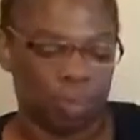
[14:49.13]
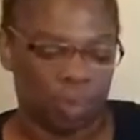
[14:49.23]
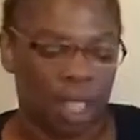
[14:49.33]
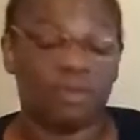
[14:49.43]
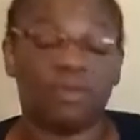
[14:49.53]

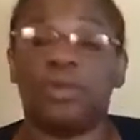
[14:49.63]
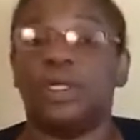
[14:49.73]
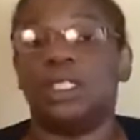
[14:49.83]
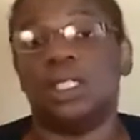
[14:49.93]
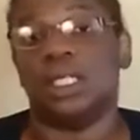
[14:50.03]

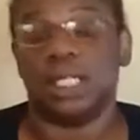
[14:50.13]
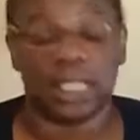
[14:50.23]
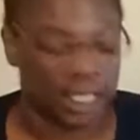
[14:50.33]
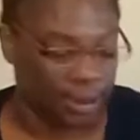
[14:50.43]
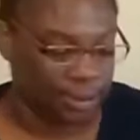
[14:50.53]

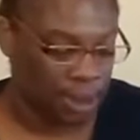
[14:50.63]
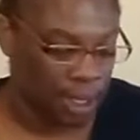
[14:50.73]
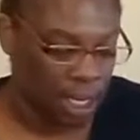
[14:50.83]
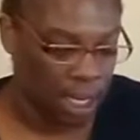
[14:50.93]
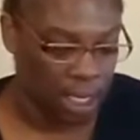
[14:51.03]
unfortunately,
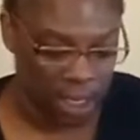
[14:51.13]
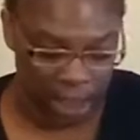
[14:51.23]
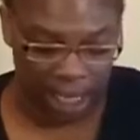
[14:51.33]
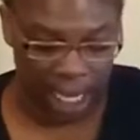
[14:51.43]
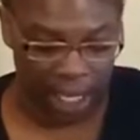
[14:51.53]

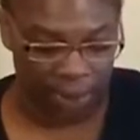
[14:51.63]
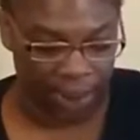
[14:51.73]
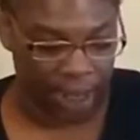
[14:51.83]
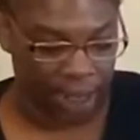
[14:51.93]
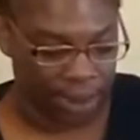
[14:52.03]
this
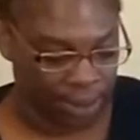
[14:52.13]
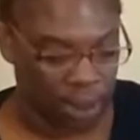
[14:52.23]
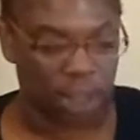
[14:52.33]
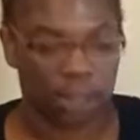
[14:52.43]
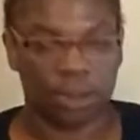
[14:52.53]
Halloween,
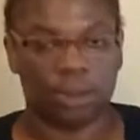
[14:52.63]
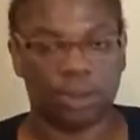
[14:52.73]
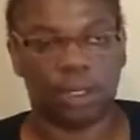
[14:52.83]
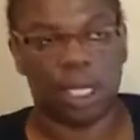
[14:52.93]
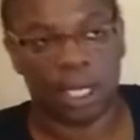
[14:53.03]

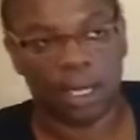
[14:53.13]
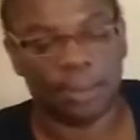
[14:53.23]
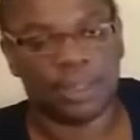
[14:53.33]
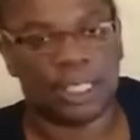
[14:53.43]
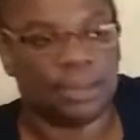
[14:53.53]
little
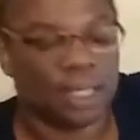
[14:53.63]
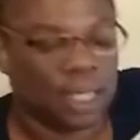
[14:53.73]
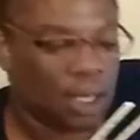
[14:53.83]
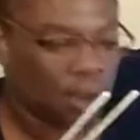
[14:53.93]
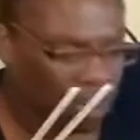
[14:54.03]

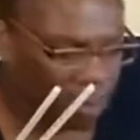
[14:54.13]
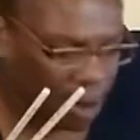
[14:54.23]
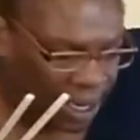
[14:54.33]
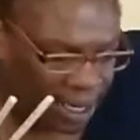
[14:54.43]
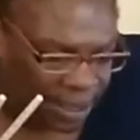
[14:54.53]
Timothy
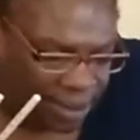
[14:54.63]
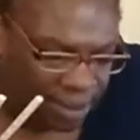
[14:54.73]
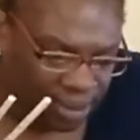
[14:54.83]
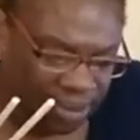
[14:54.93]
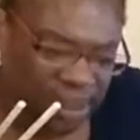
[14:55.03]
O'Brien,
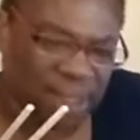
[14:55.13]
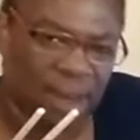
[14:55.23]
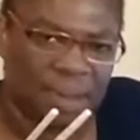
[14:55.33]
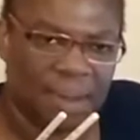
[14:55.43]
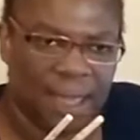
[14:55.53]
I'm sorry,
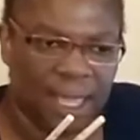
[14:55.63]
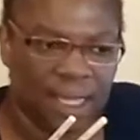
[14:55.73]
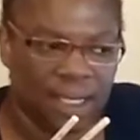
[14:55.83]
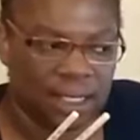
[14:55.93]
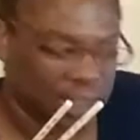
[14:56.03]
my back
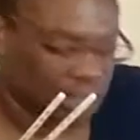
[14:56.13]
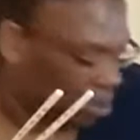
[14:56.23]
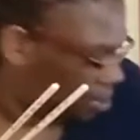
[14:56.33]
itch.